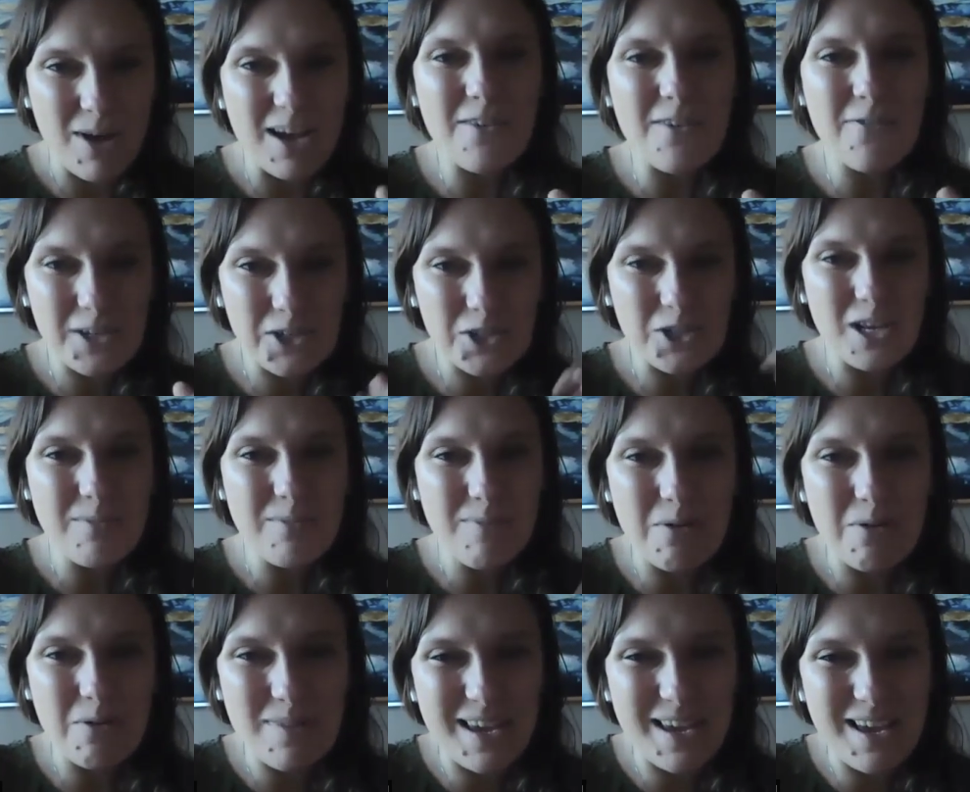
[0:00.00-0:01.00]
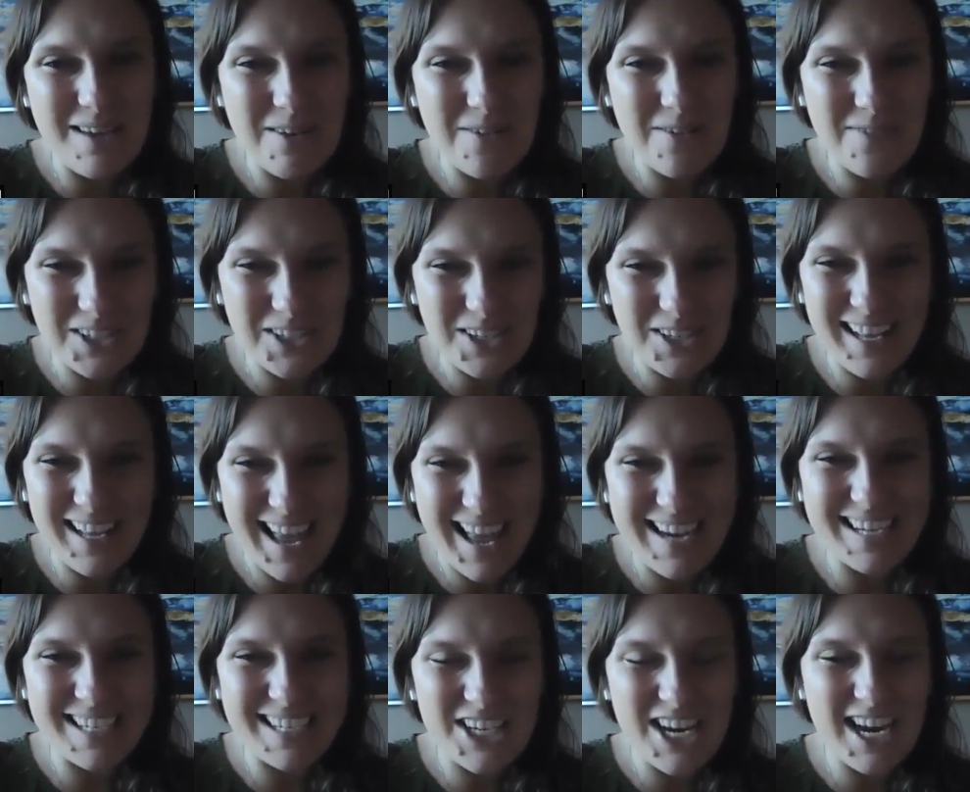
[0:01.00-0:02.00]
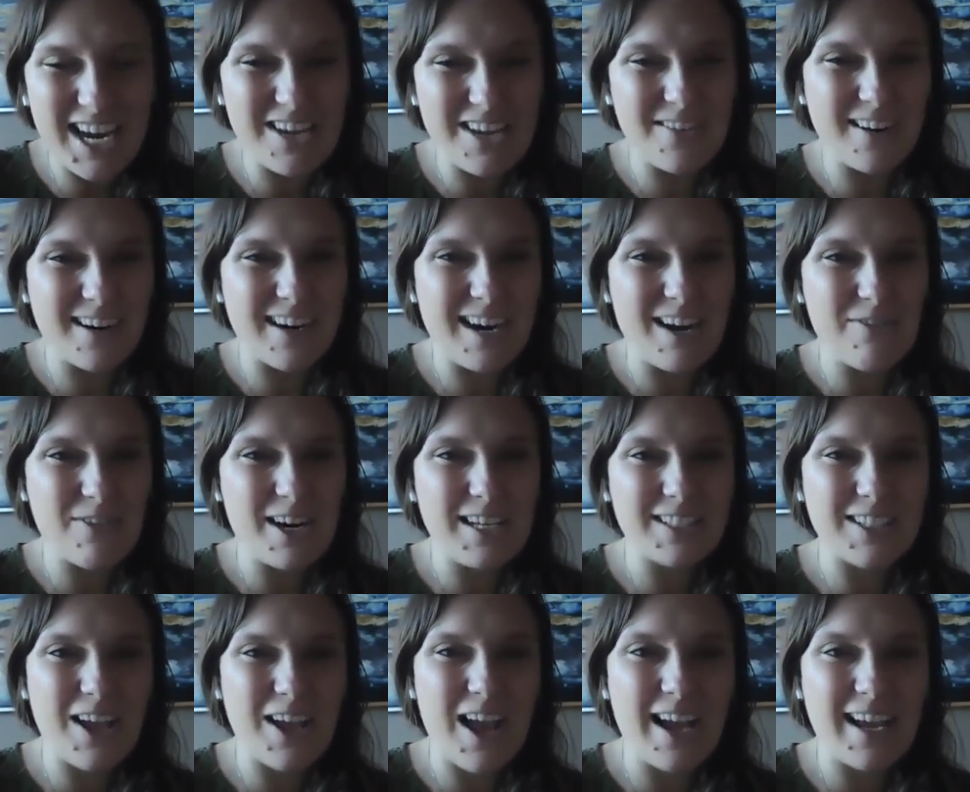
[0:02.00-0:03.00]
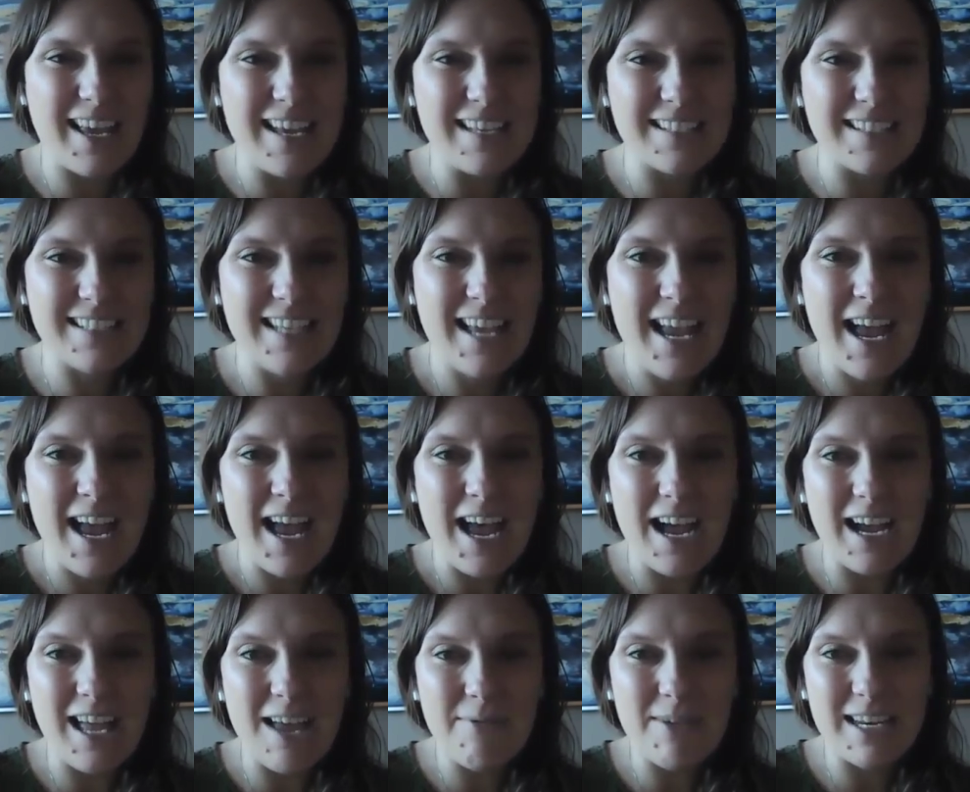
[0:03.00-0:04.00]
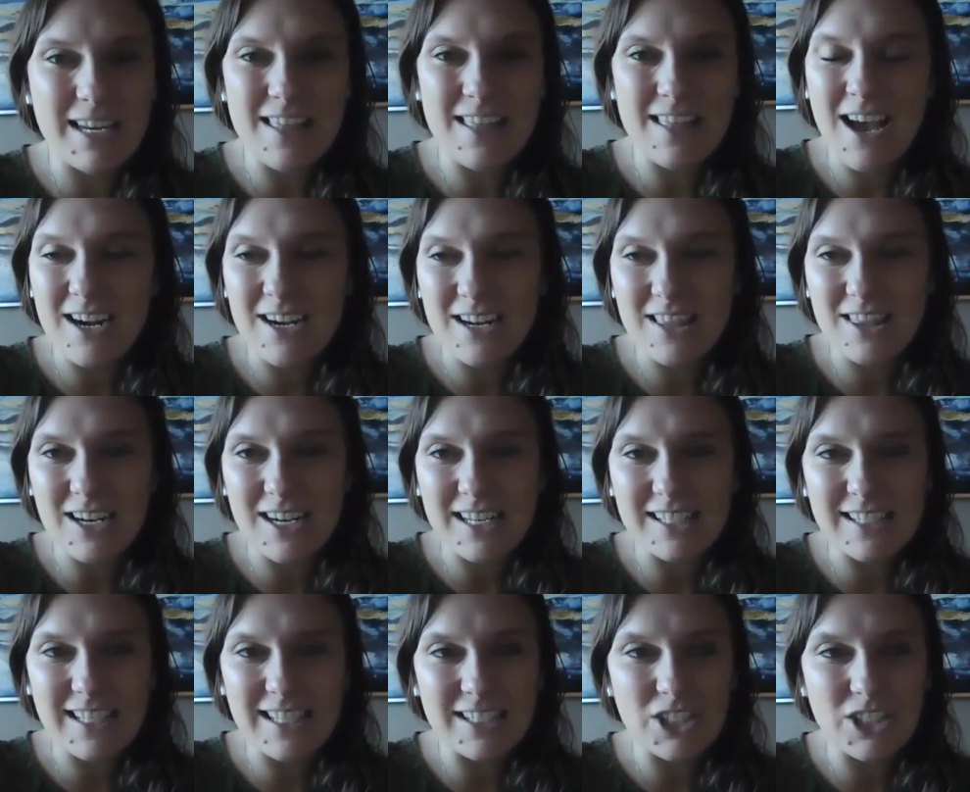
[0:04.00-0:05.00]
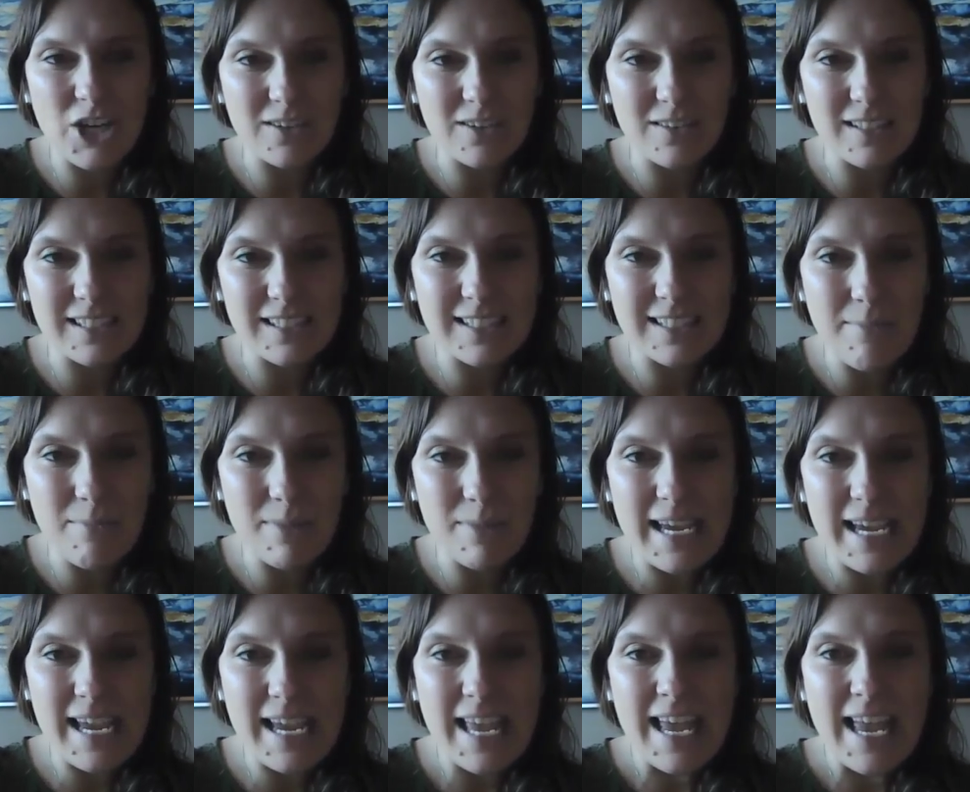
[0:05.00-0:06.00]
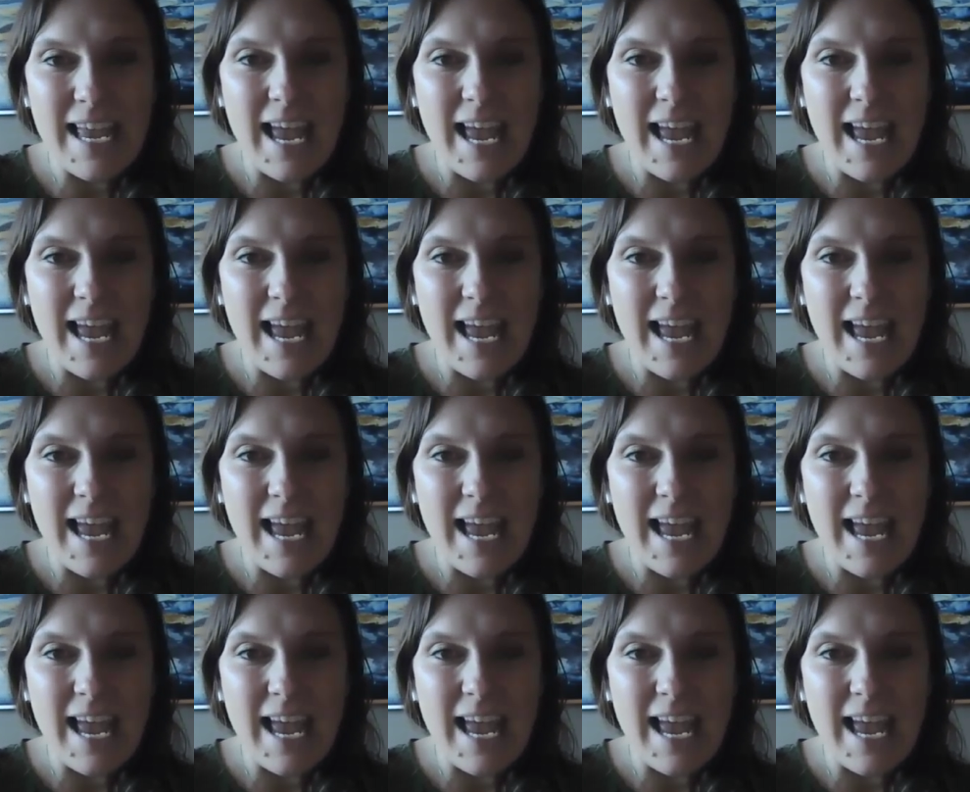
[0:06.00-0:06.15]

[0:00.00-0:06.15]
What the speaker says: unofficially, but will become official again in January for his caucus coming into the 136th General Assembly.